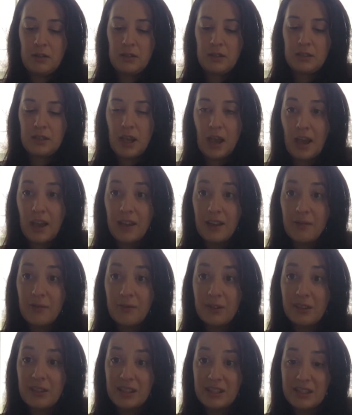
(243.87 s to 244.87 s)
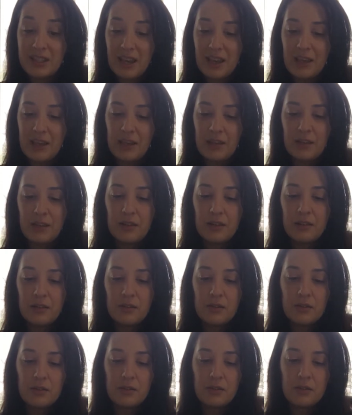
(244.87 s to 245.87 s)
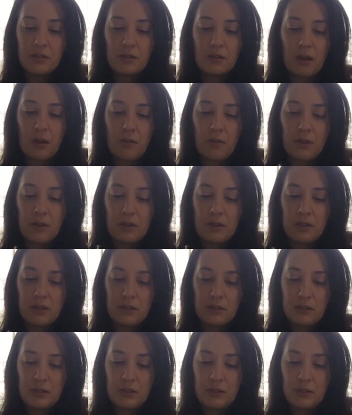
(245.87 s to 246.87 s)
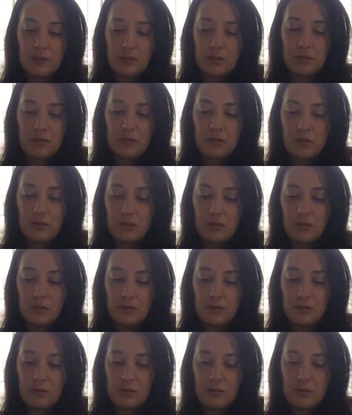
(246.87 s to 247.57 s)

tie it really tight so that way it sticks good.